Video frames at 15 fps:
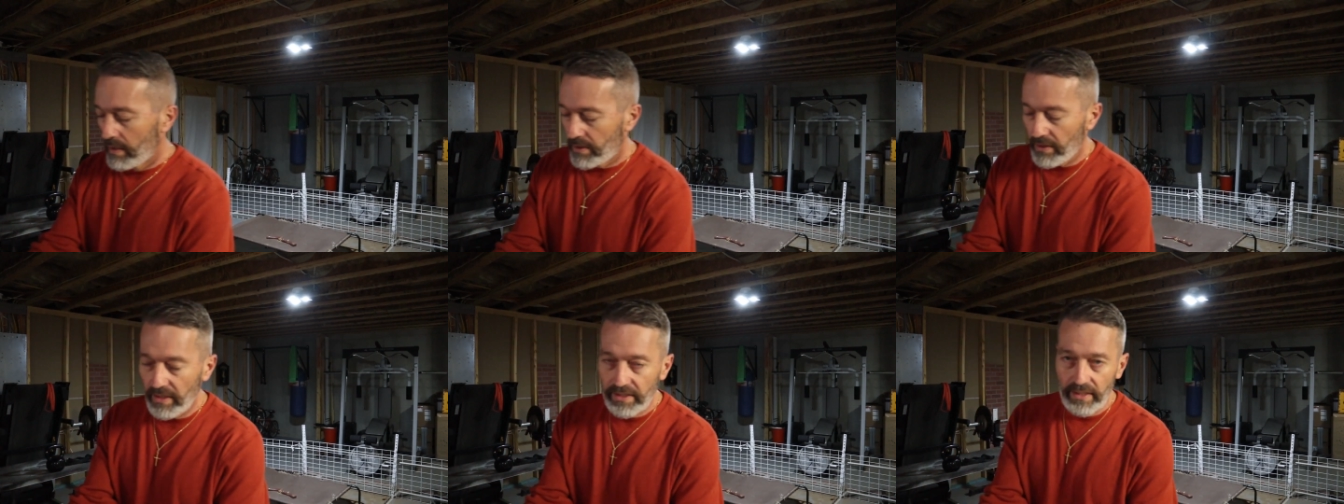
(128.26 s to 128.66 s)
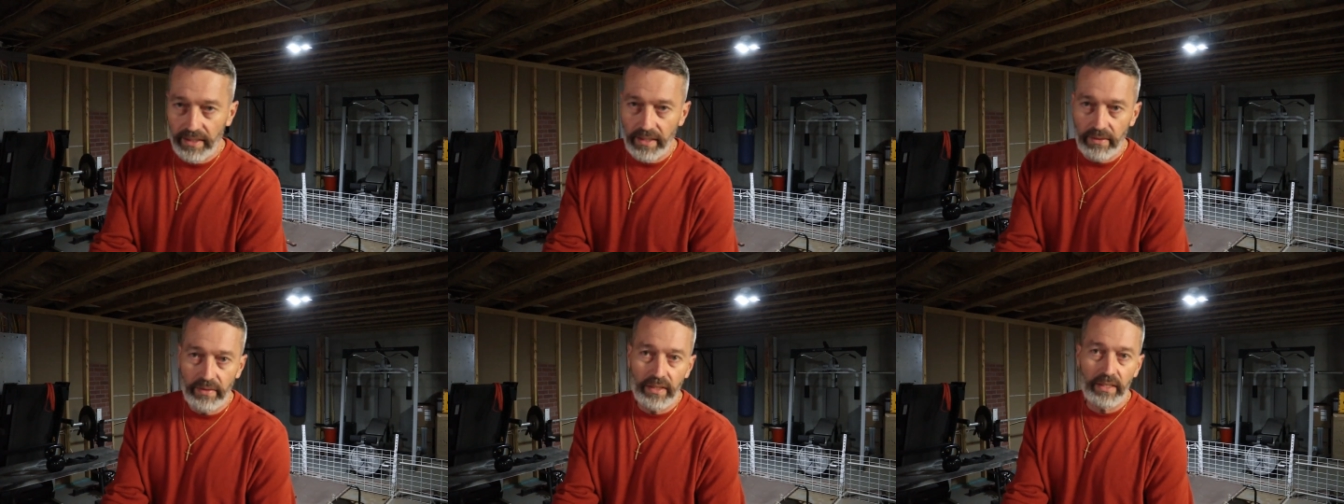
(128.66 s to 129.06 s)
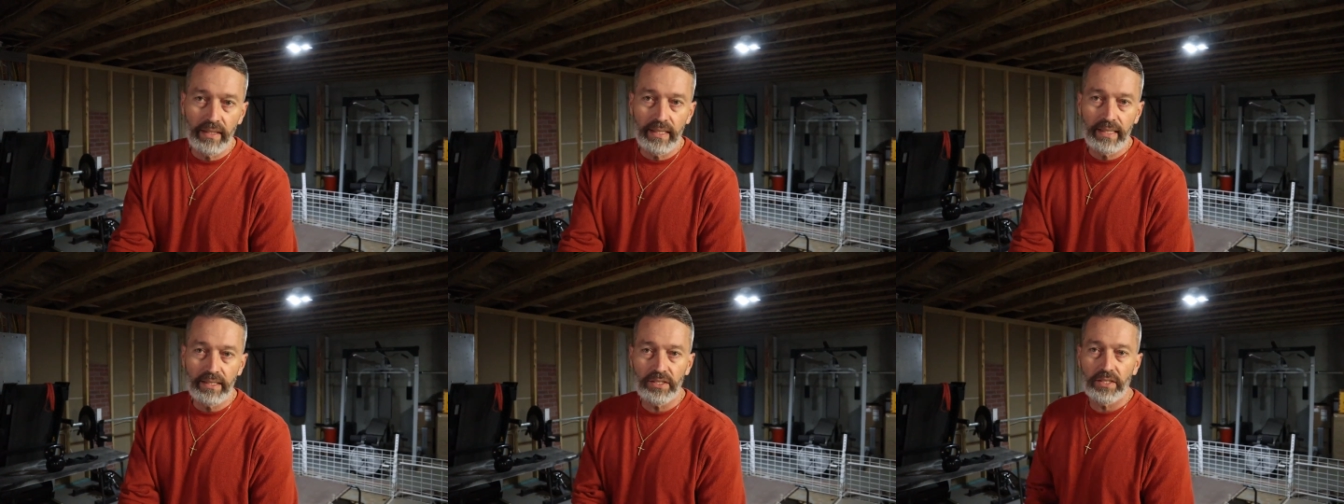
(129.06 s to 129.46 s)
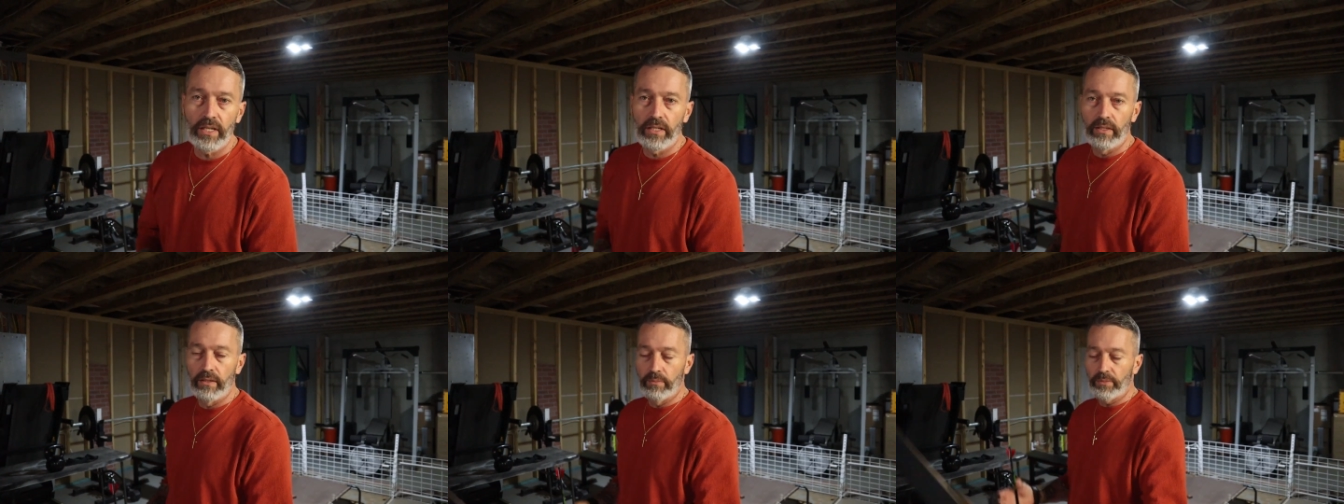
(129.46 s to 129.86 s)
So let's think of it in these
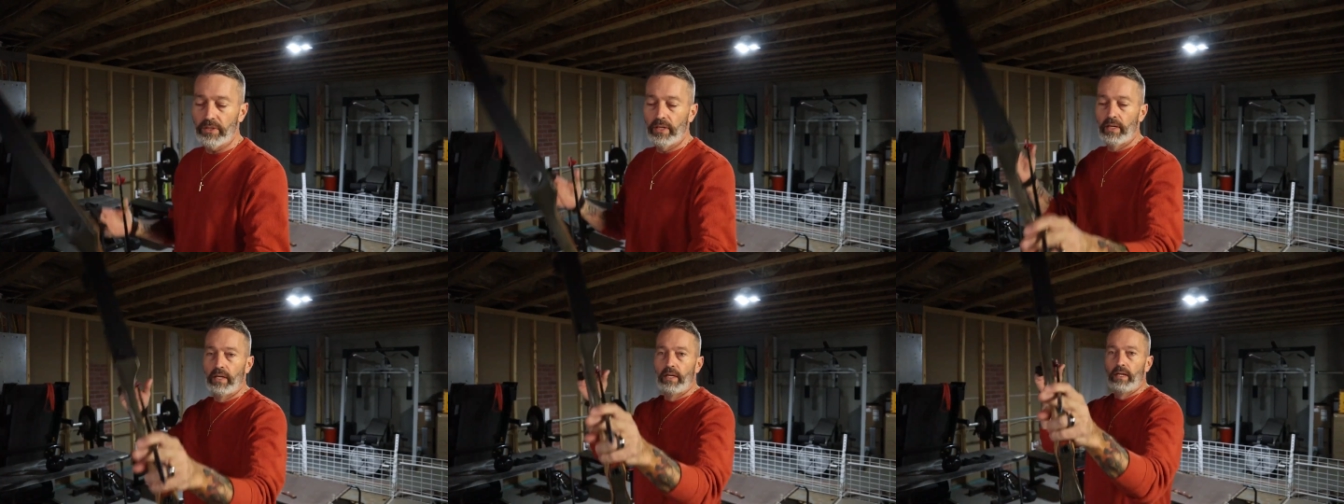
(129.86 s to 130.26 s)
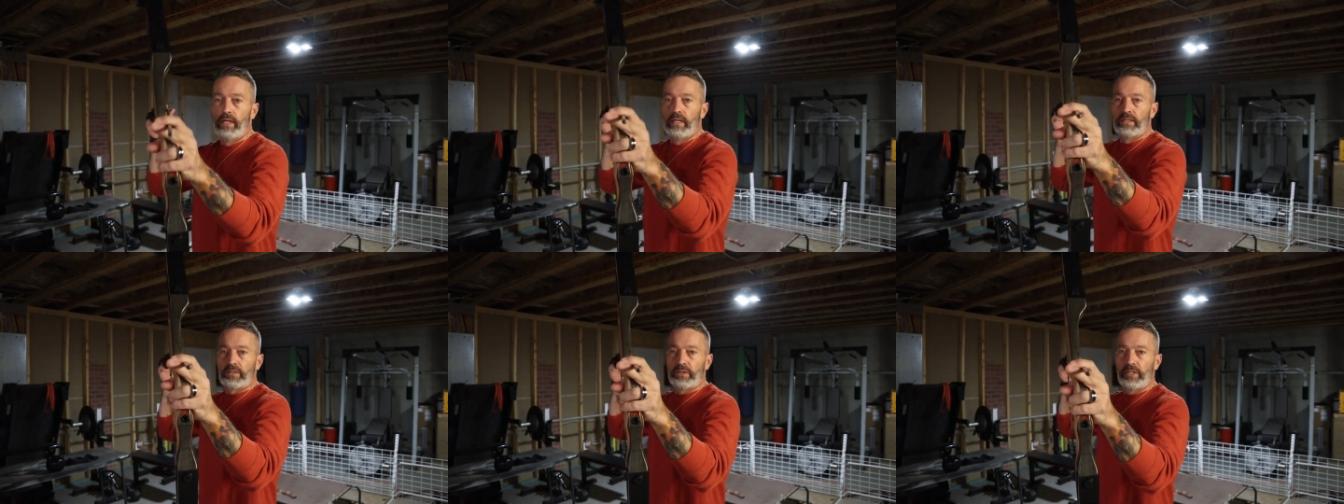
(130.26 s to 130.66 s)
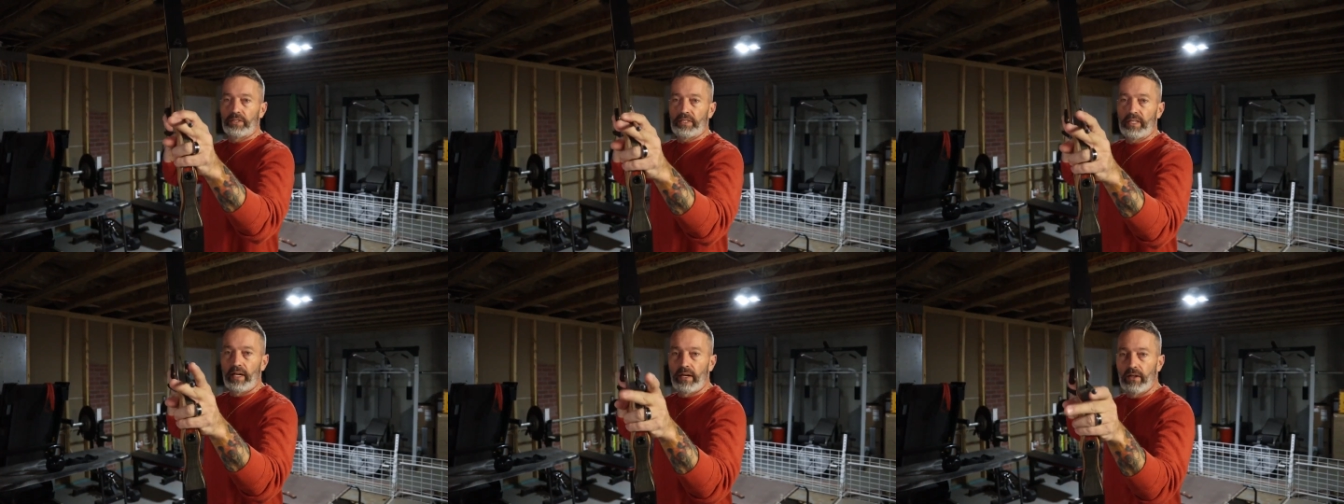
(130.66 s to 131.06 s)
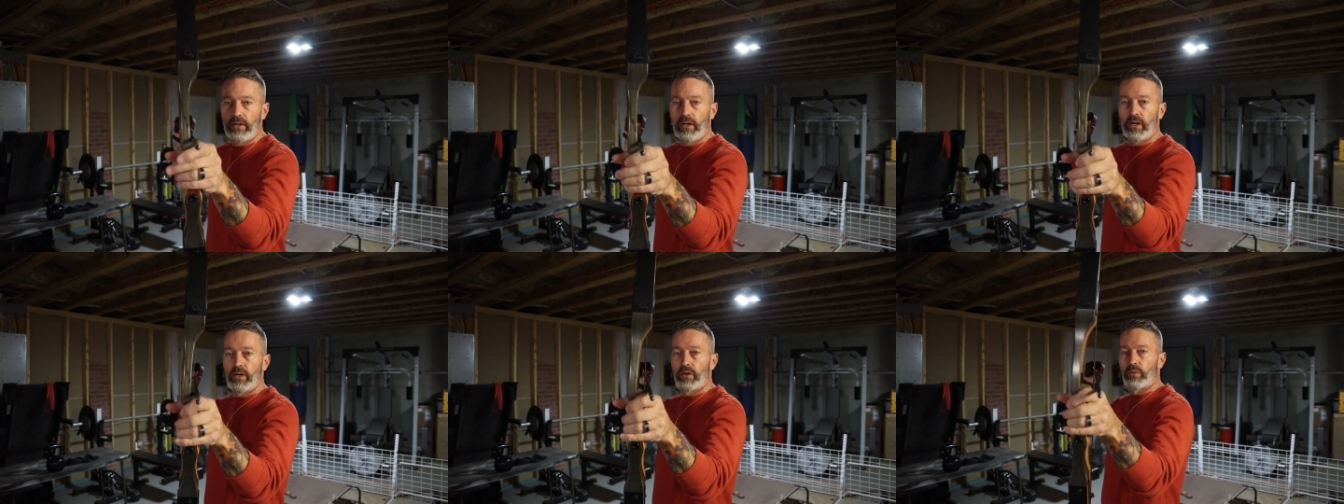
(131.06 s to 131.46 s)
terms. So here's the
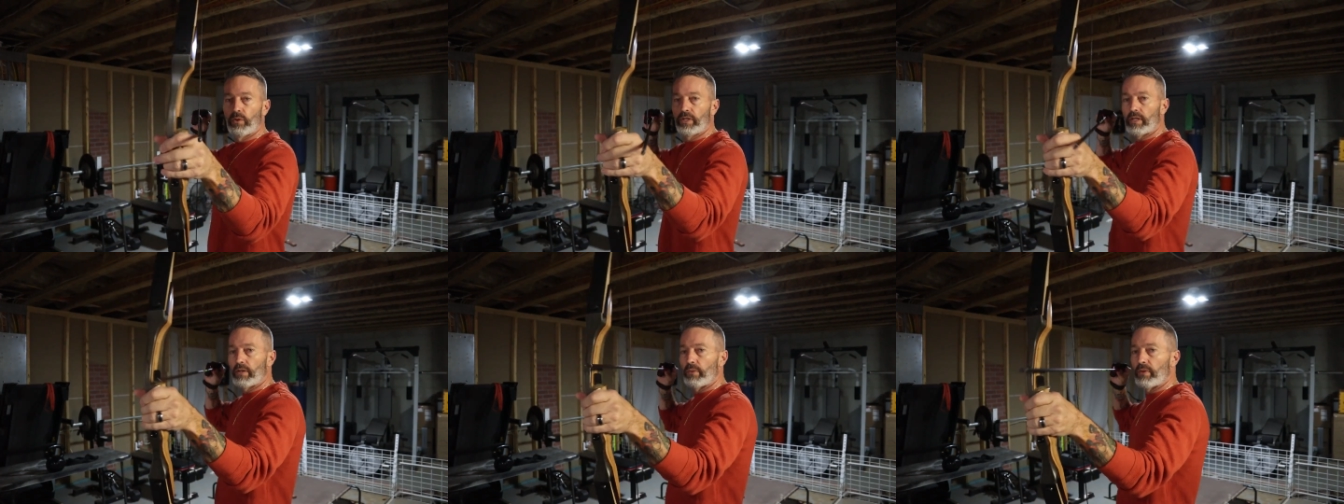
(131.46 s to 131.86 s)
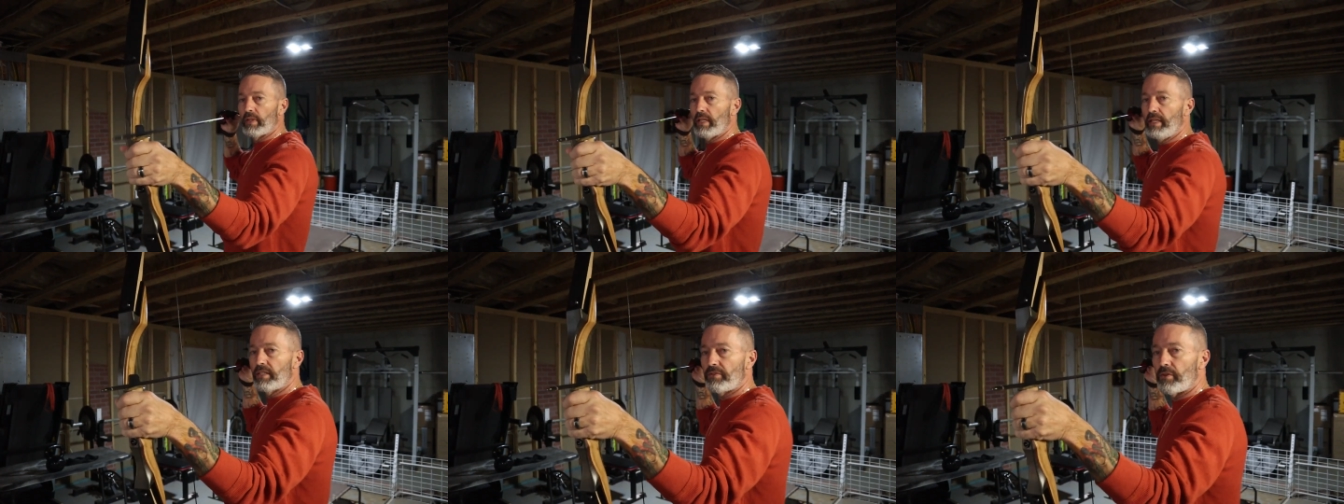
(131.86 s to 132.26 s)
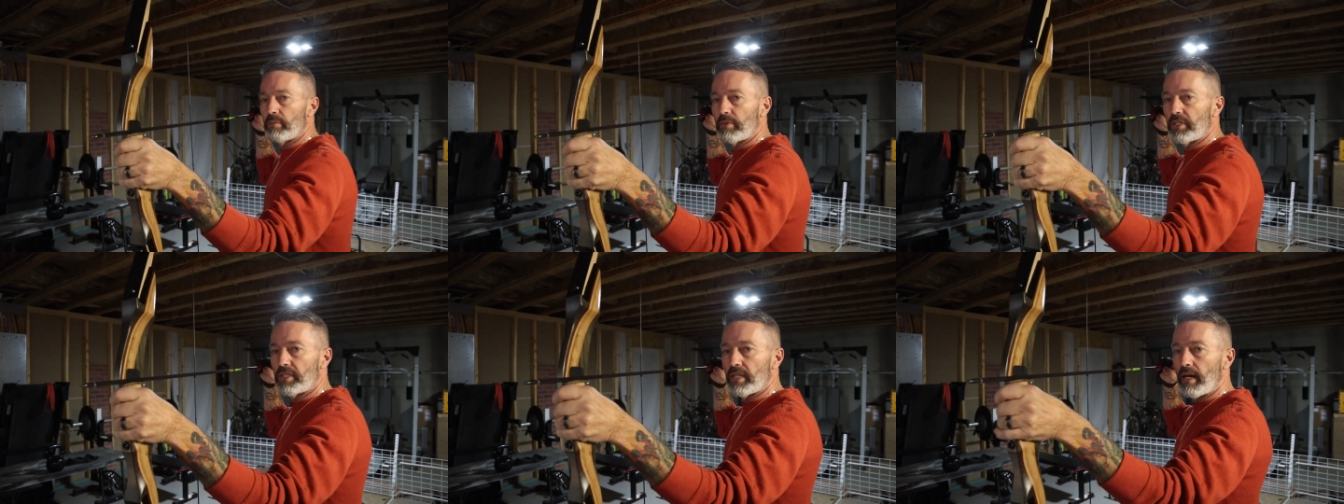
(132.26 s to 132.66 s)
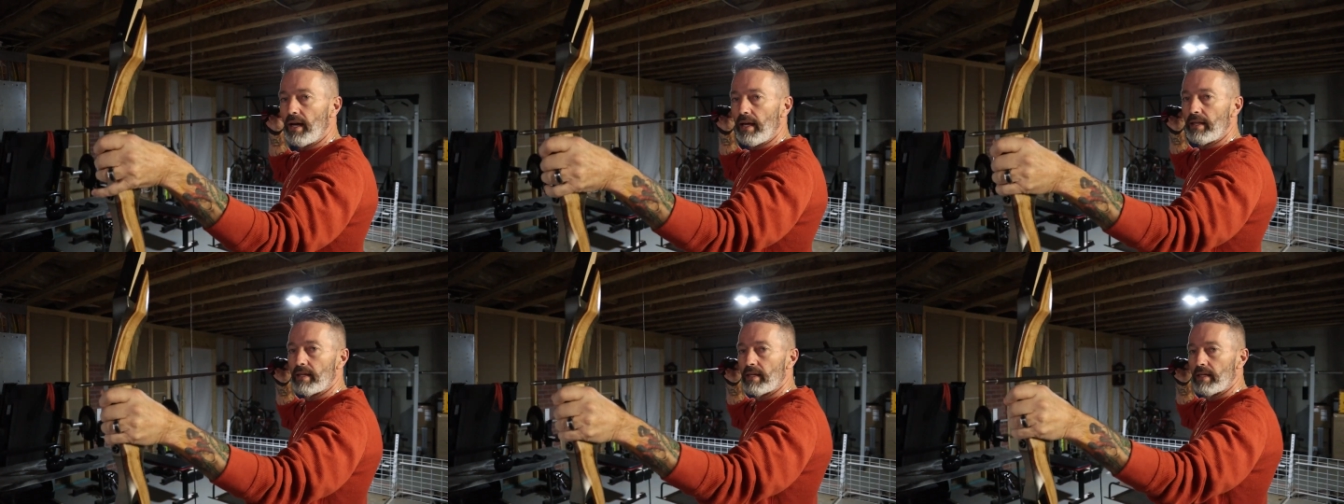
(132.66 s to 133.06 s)
arrow. We're going to release from the
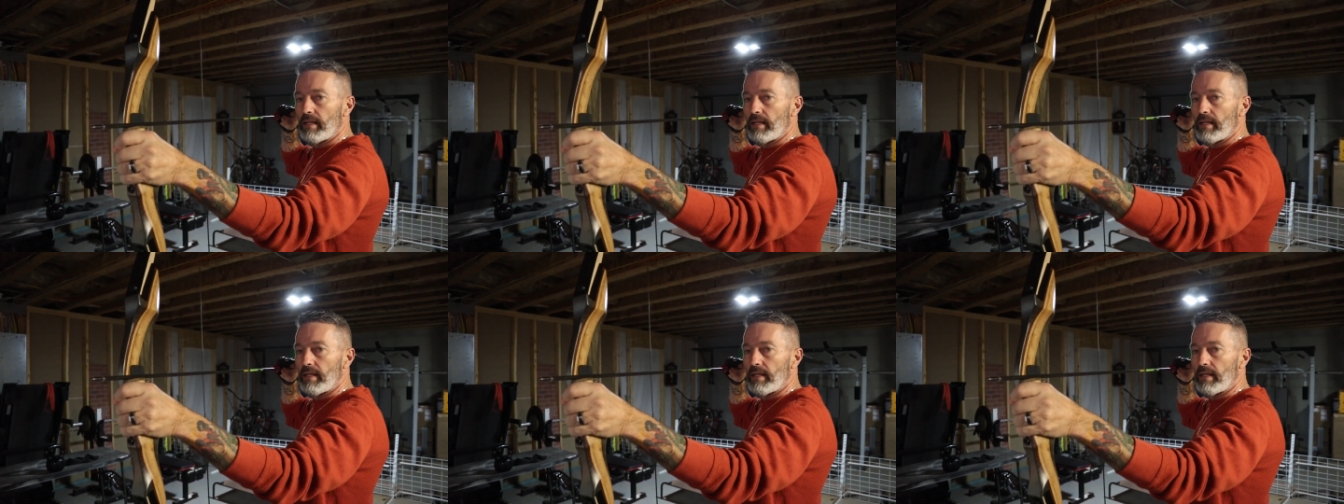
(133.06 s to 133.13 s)
shot.